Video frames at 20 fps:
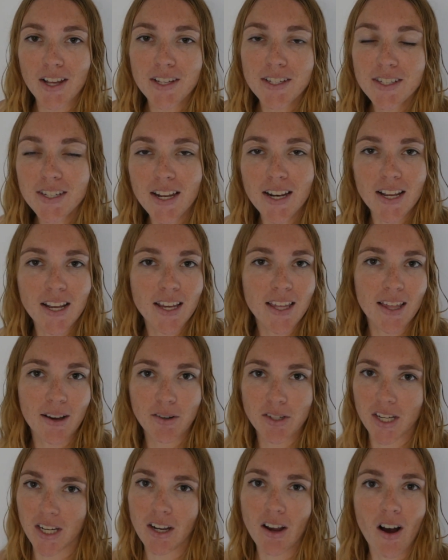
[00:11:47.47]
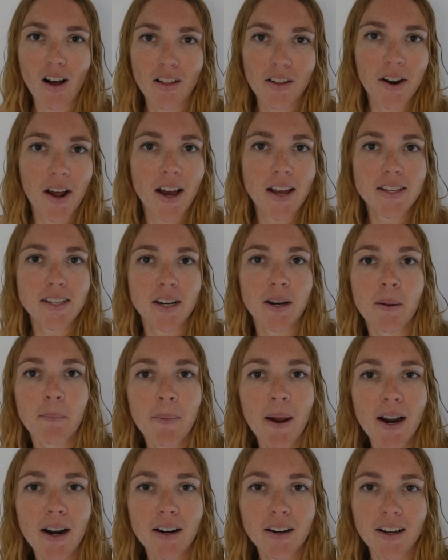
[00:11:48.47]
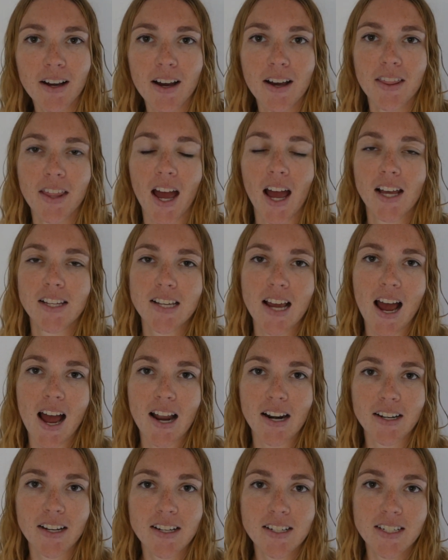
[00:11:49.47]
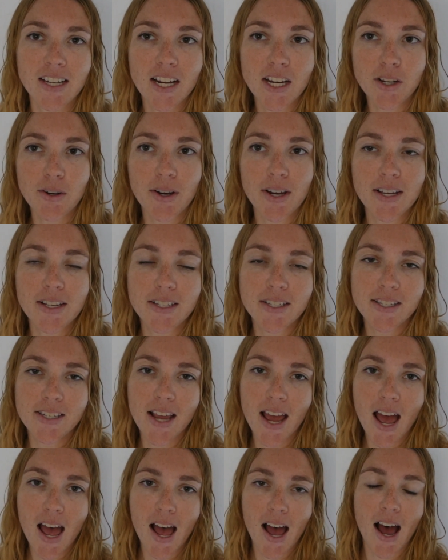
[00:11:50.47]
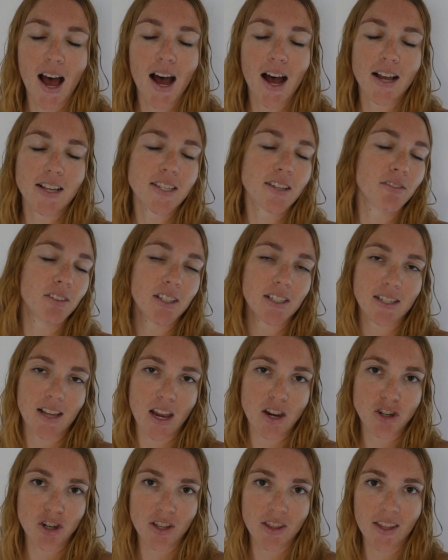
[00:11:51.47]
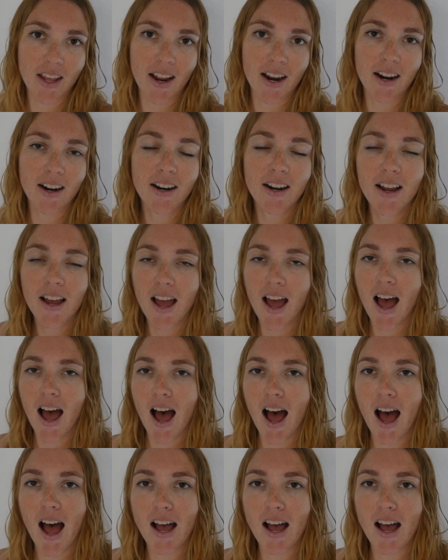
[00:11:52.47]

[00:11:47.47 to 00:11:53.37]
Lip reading: city that was like colonized in America that has had continuous civilization there.